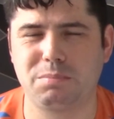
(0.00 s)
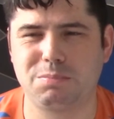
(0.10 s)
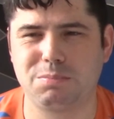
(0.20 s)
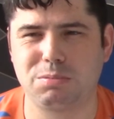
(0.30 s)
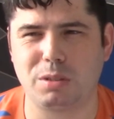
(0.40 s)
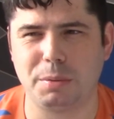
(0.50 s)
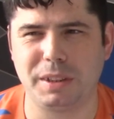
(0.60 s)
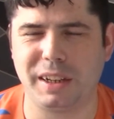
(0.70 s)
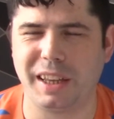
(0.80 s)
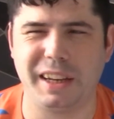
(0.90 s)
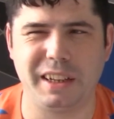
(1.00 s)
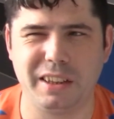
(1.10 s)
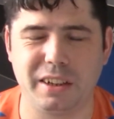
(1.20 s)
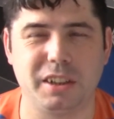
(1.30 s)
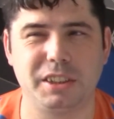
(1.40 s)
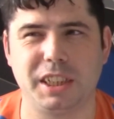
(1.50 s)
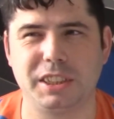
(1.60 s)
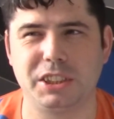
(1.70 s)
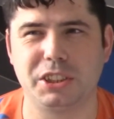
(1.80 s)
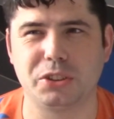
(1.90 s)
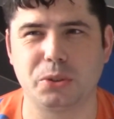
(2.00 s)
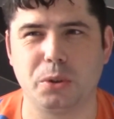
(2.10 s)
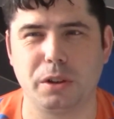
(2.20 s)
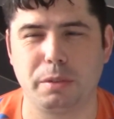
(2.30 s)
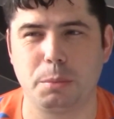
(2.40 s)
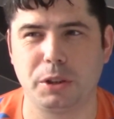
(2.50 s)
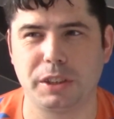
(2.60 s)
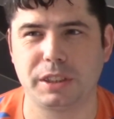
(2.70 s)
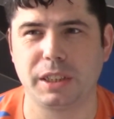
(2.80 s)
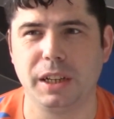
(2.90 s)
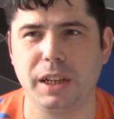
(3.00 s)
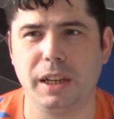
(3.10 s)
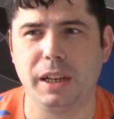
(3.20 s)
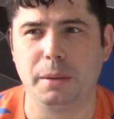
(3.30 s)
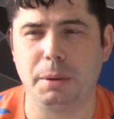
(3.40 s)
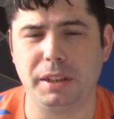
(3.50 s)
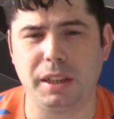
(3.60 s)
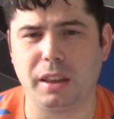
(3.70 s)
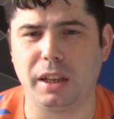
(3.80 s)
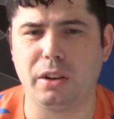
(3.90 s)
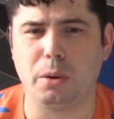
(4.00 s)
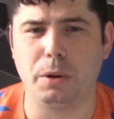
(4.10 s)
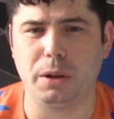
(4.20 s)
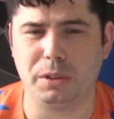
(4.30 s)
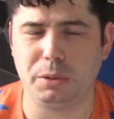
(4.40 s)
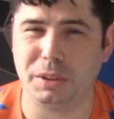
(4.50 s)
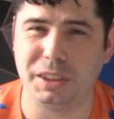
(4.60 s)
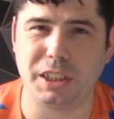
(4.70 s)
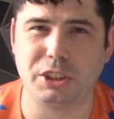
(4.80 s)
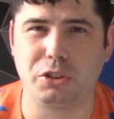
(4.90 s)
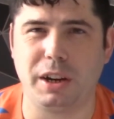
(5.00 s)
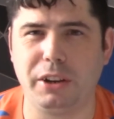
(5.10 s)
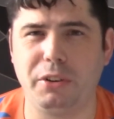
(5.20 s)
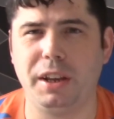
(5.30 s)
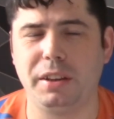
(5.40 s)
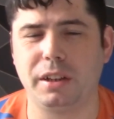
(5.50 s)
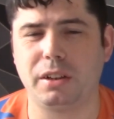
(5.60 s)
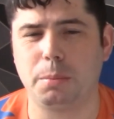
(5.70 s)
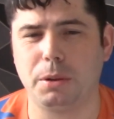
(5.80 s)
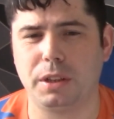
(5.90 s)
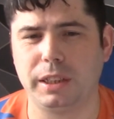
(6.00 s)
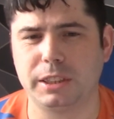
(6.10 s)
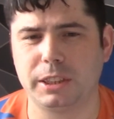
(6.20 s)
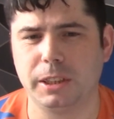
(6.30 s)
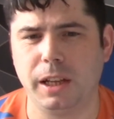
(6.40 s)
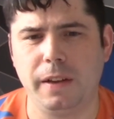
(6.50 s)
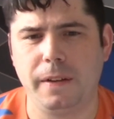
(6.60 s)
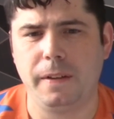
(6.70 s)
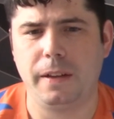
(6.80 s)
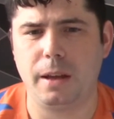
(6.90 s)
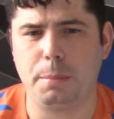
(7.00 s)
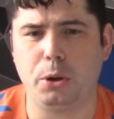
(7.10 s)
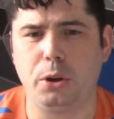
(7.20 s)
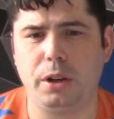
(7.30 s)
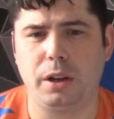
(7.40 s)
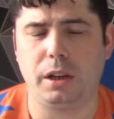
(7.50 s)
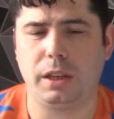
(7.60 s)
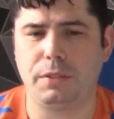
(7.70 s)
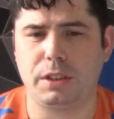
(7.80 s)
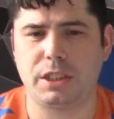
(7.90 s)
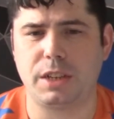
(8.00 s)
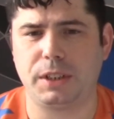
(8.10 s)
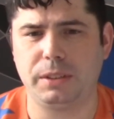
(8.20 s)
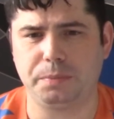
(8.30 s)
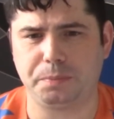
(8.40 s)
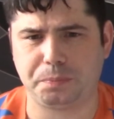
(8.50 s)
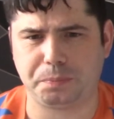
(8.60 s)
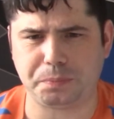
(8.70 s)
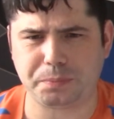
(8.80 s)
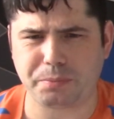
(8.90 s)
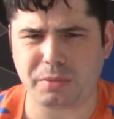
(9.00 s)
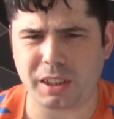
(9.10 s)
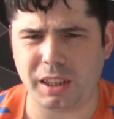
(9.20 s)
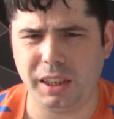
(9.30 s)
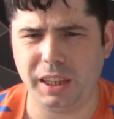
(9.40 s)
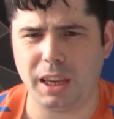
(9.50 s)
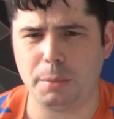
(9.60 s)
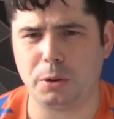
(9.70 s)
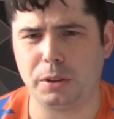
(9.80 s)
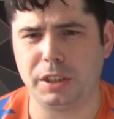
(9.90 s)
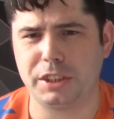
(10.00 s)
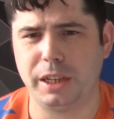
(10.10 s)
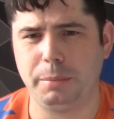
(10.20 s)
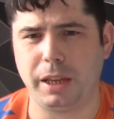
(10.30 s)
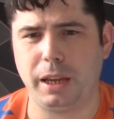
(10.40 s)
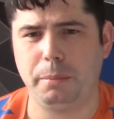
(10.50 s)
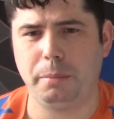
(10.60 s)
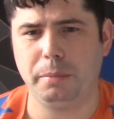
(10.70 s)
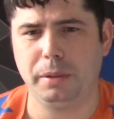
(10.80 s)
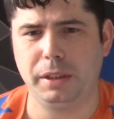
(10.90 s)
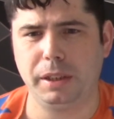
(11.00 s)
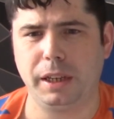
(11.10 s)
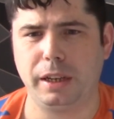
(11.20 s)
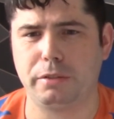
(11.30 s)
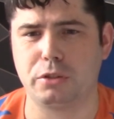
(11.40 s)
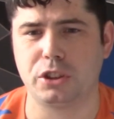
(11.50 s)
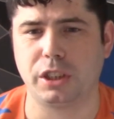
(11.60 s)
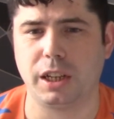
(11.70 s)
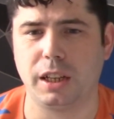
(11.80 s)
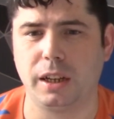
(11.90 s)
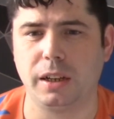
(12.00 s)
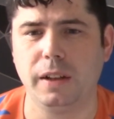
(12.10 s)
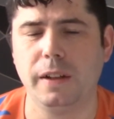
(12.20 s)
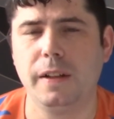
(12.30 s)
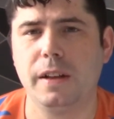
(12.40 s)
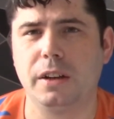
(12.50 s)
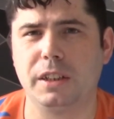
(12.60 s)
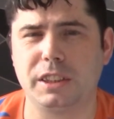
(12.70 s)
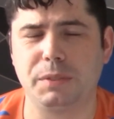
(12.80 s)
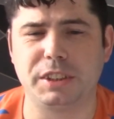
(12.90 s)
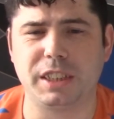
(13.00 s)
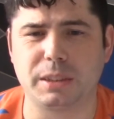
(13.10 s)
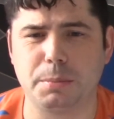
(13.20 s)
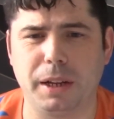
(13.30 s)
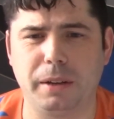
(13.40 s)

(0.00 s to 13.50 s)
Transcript: Probably didn't get any clear-cut chances to score if I'm honest, but he did link up well and he did try and create a couple of things. Bacuna, I gave a 7. He came on at the same time for Sakala in the 76th minute.